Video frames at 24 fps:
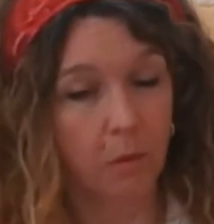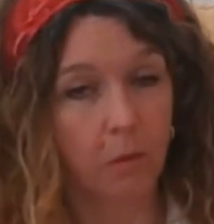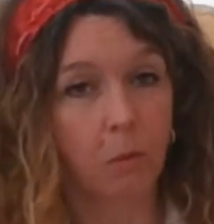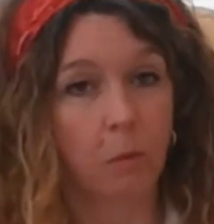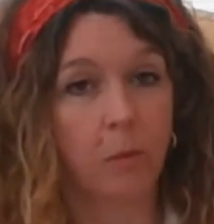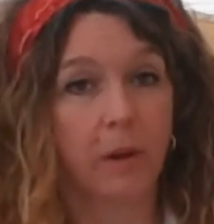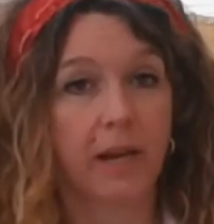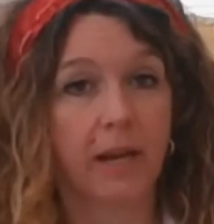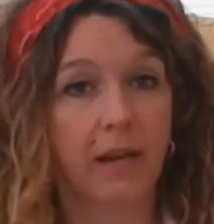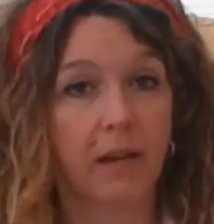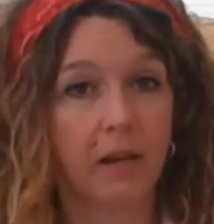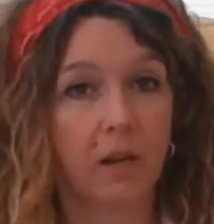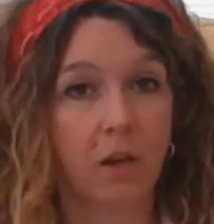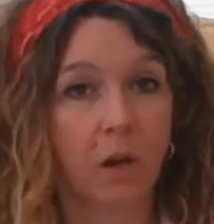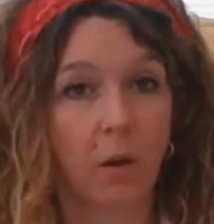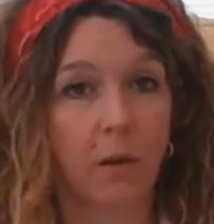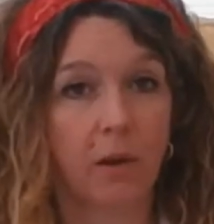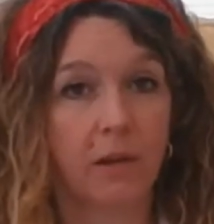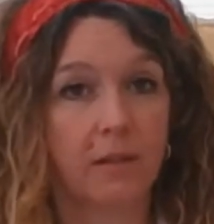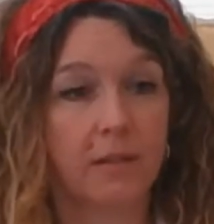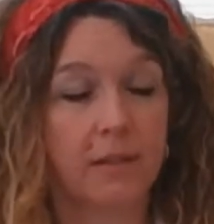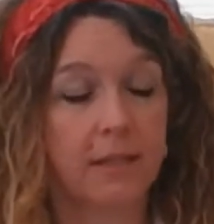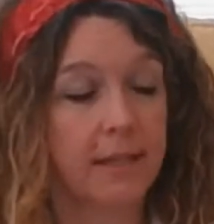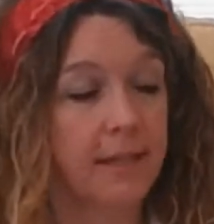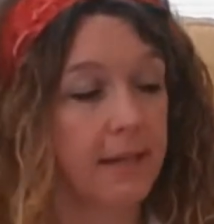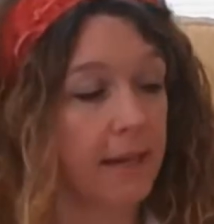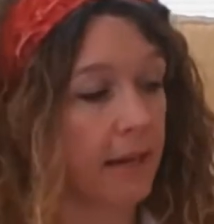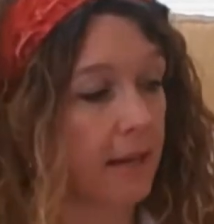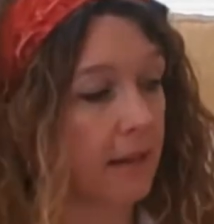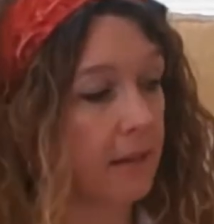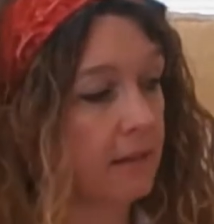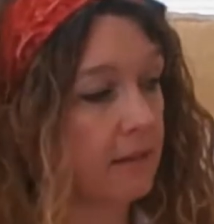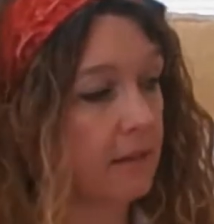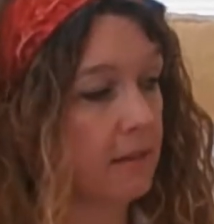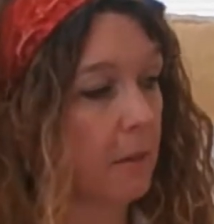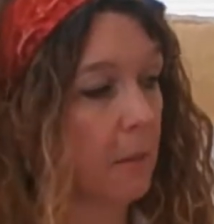we're going to
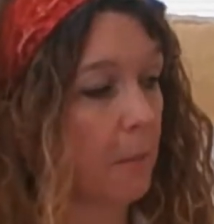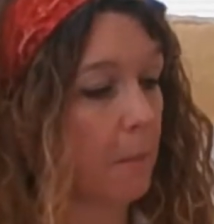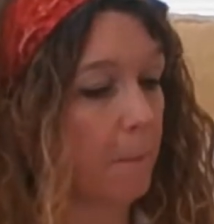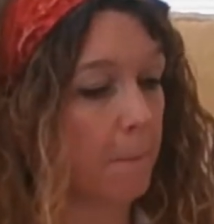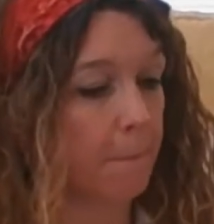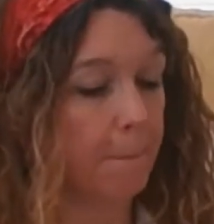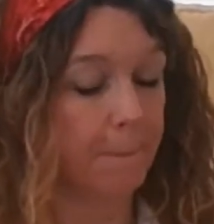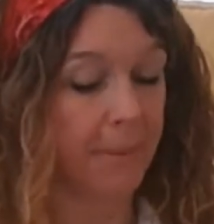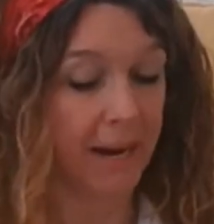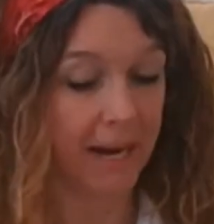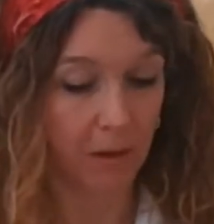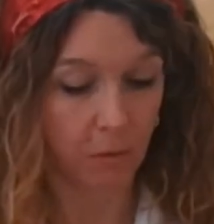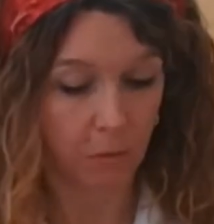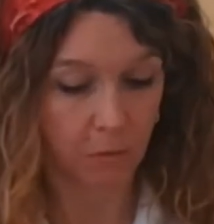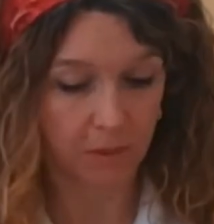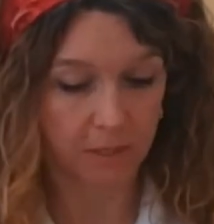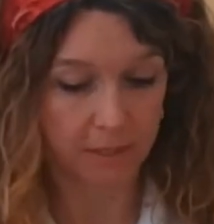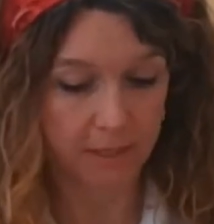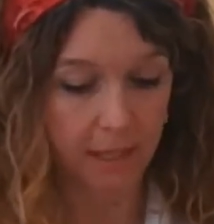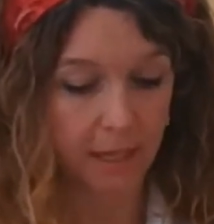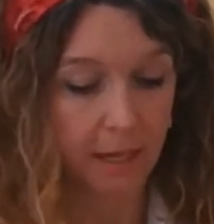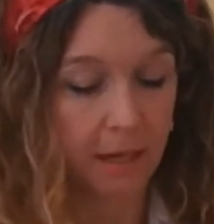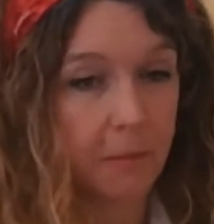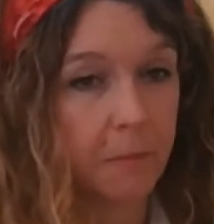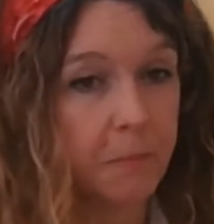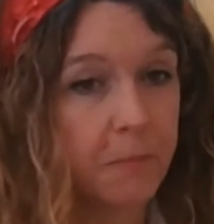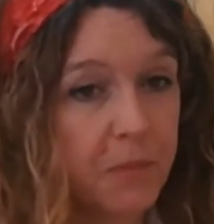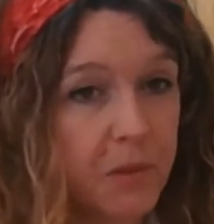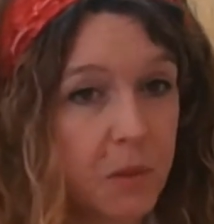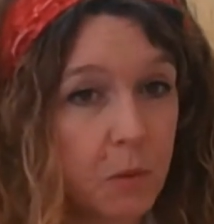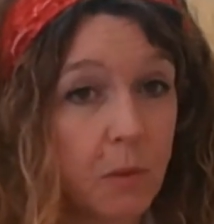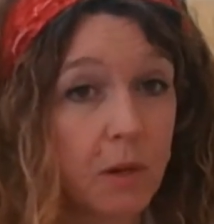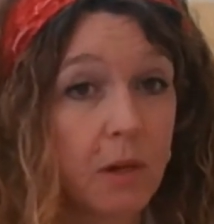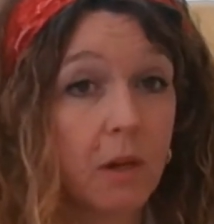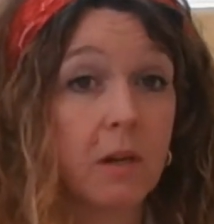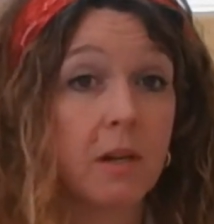need some bouncing.
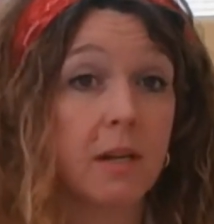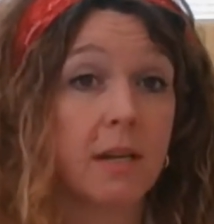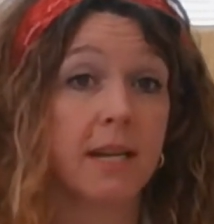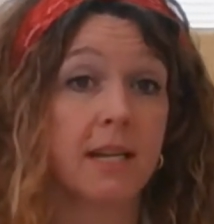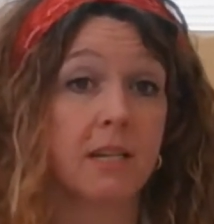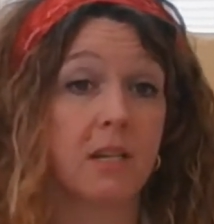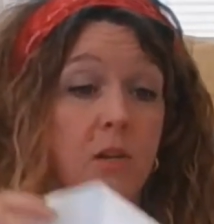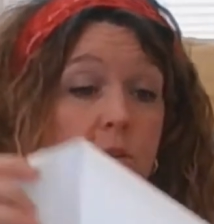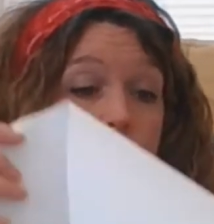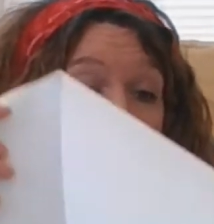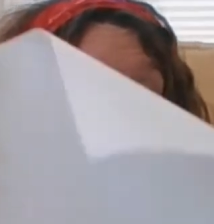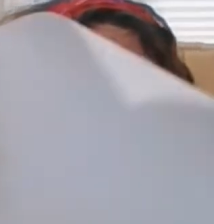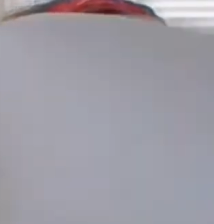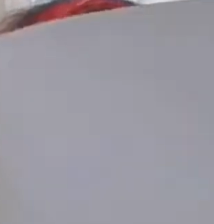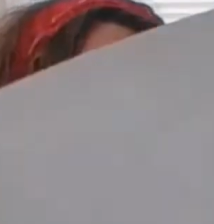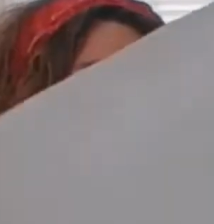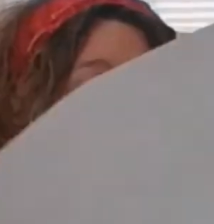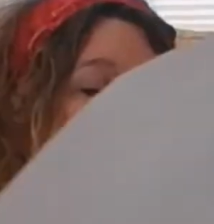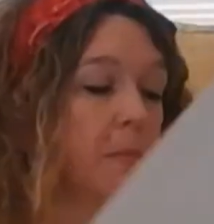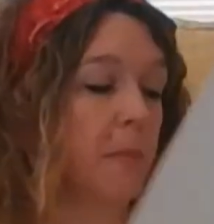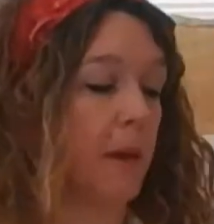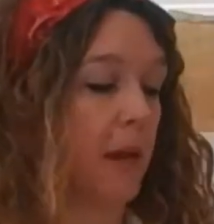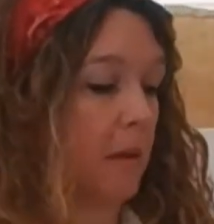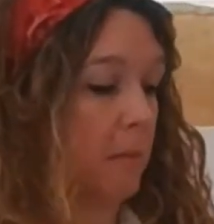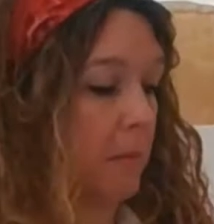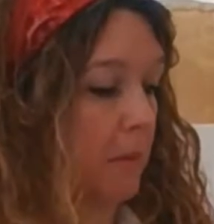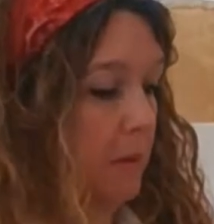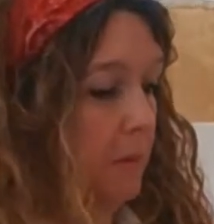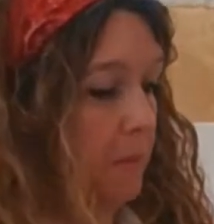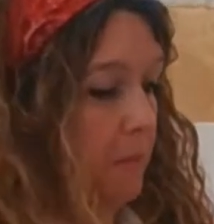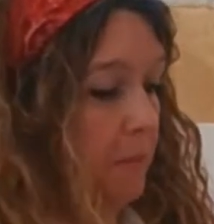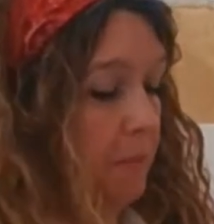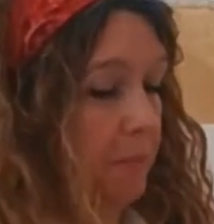So we need a new piece of paper.